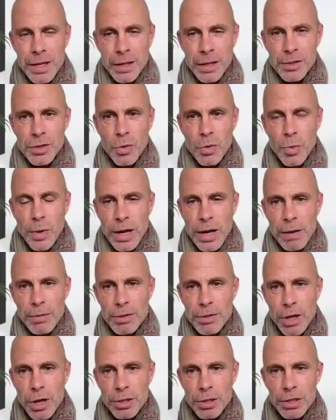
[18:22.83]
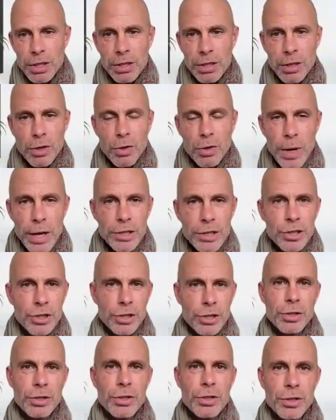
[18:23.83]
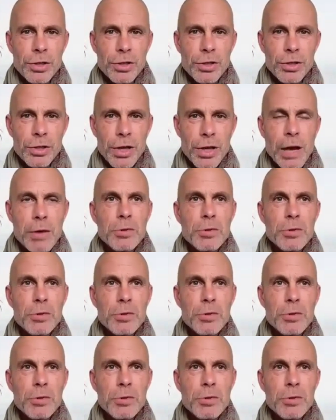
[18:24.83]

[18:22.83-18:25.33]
And so when I was asking the questions,